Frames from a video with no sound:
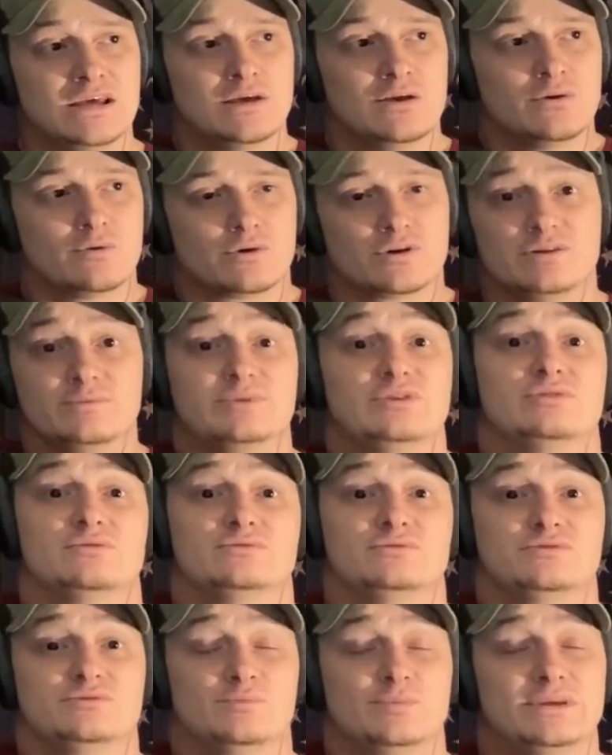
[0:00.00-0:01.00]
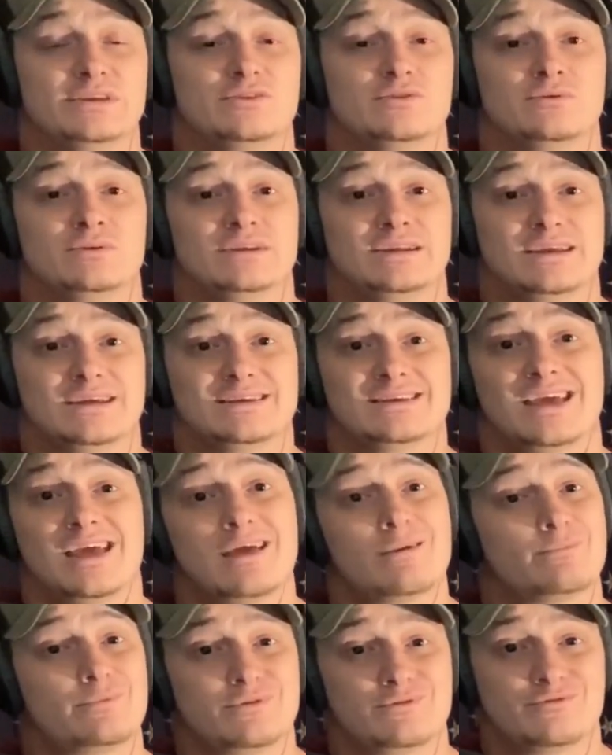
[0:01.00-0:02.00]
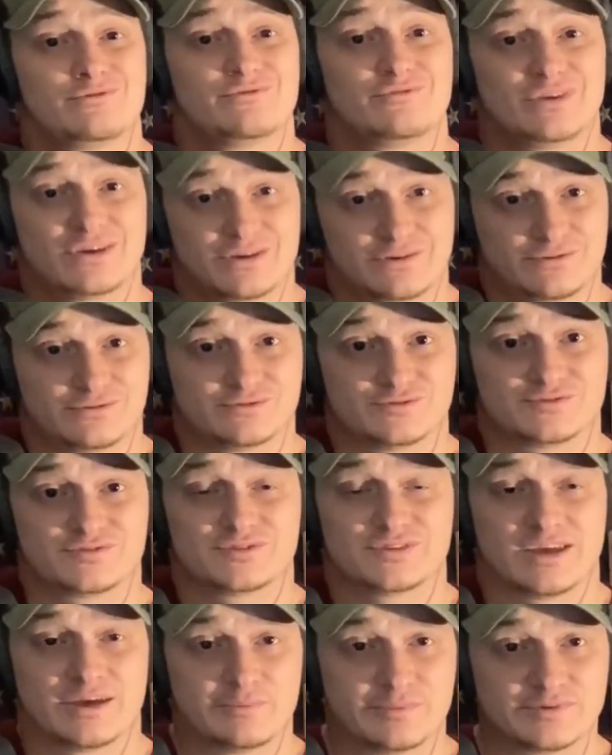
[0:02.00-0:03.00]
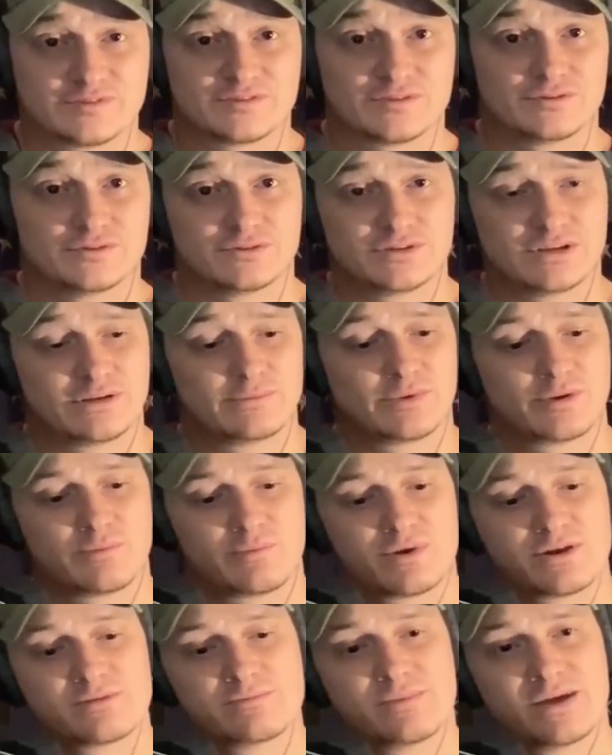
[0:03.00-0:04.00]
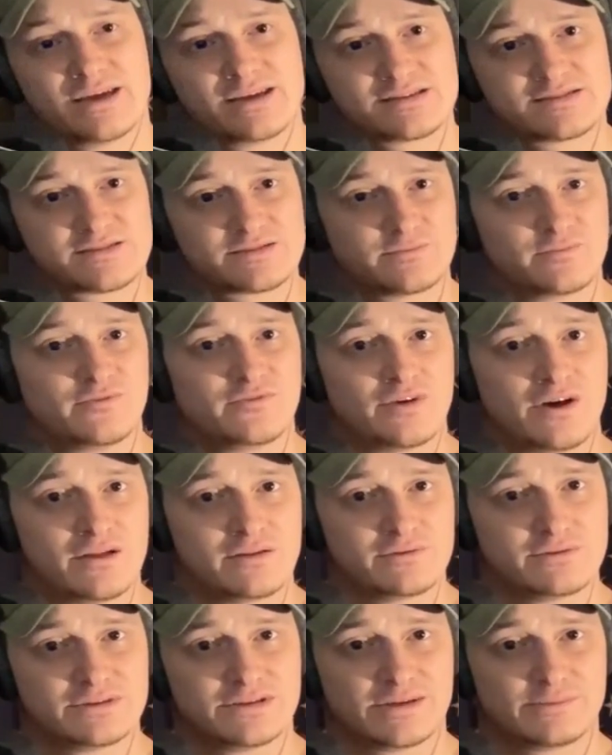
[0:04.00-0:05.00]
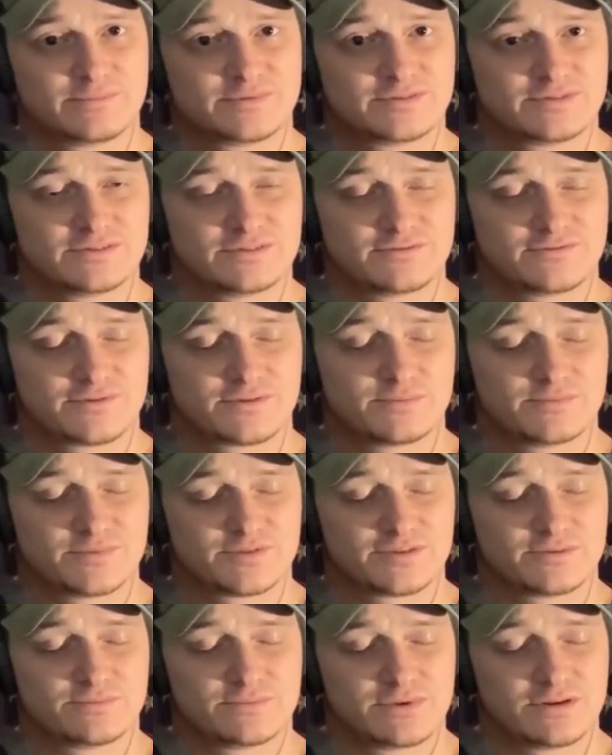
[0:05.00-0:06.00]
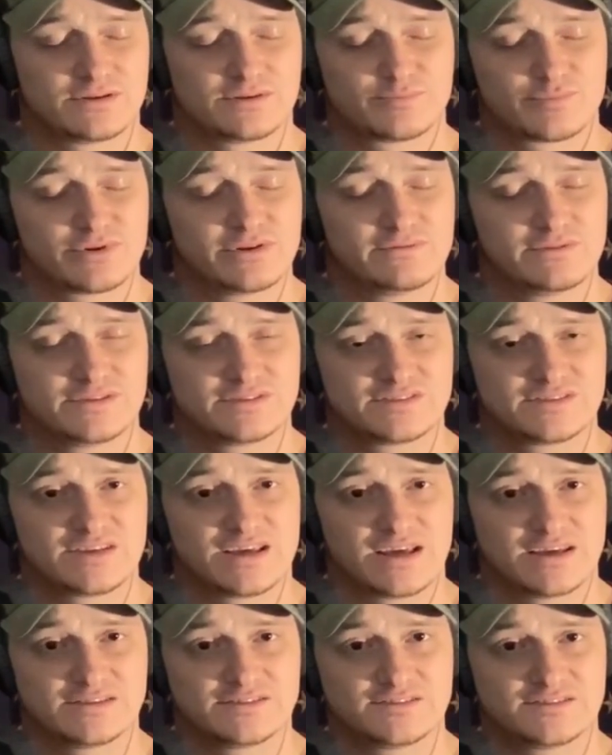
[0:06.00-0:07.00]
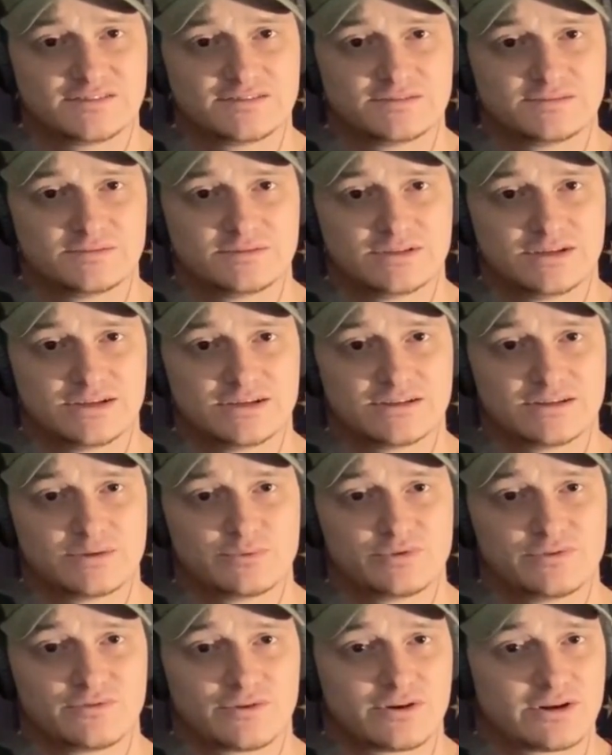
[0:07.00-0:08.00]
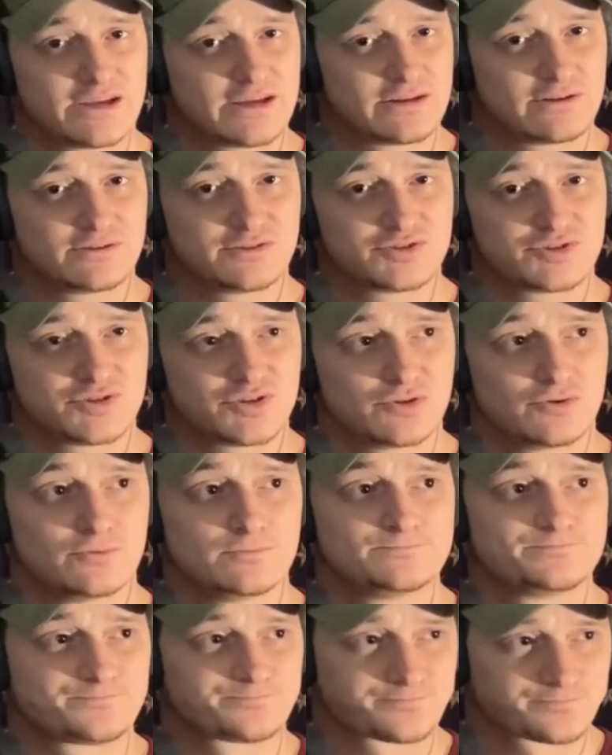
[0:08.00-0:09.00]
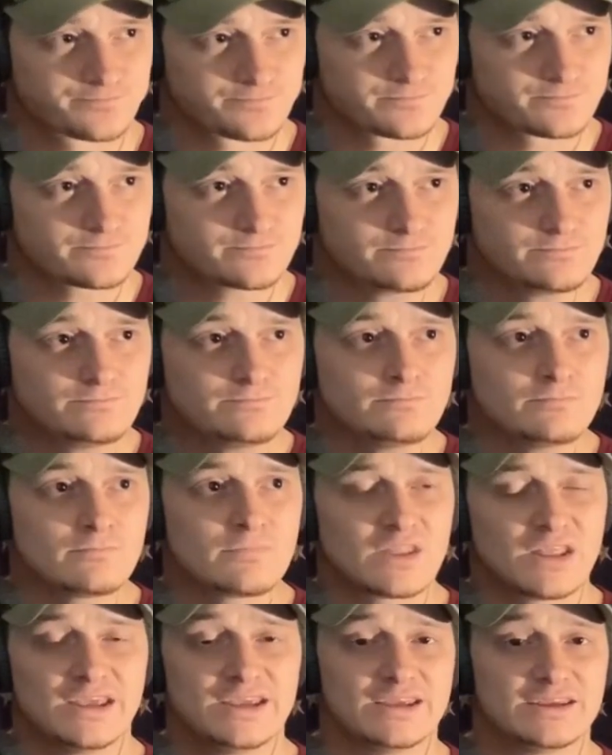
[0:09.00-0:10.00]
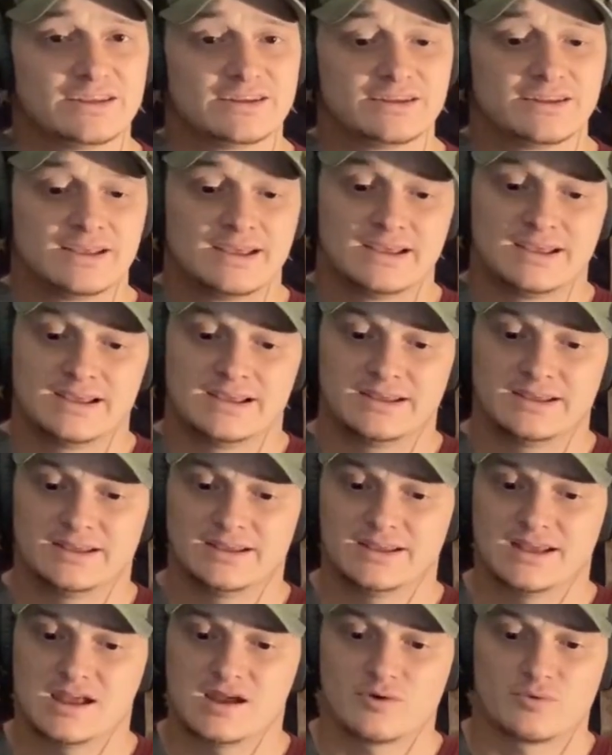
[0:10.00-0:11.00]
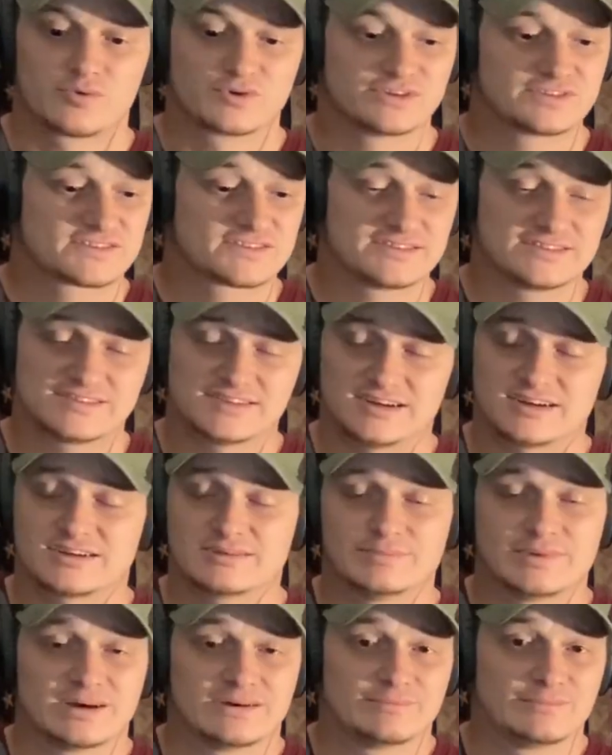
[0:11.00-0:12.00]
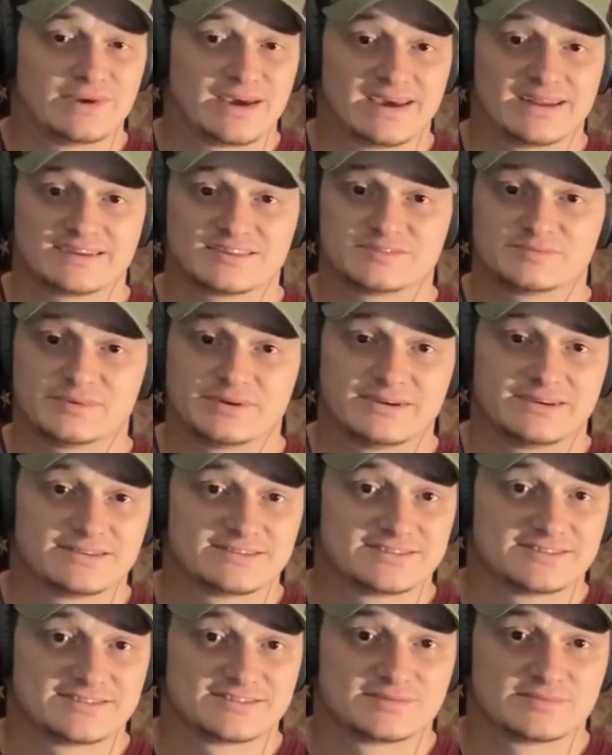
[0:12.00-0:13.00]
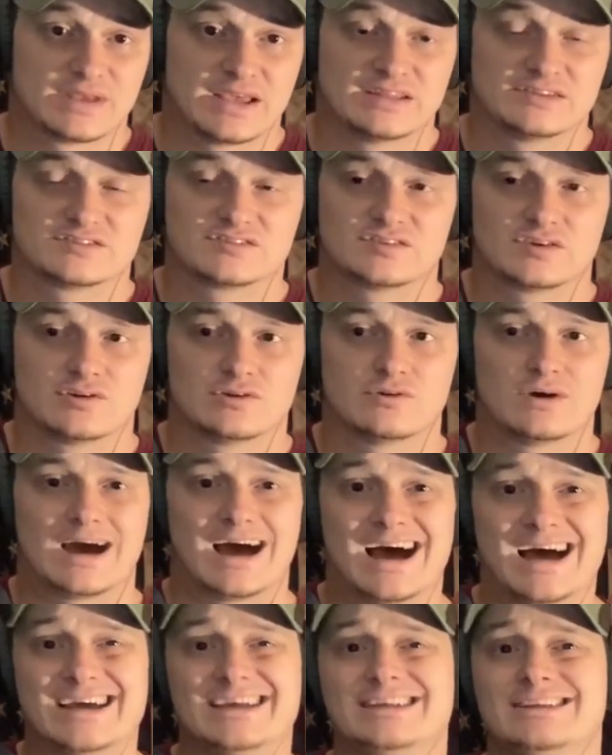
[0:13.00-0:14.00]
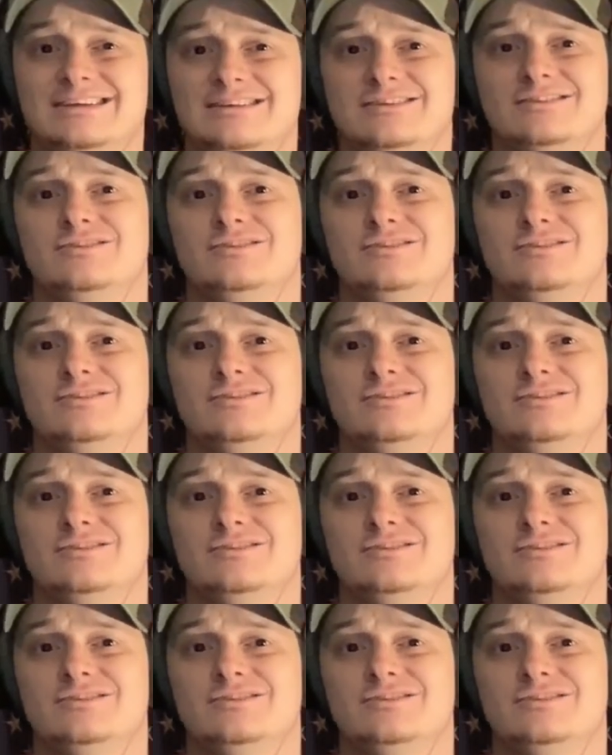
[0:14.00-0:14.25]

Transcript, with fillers: We're going to be be doing a camping fails episode, and I'm going to bring back some following ups from some uh, previous guests uh, that we've already had on the show, and we're just going to talk about bad experiences. And so I need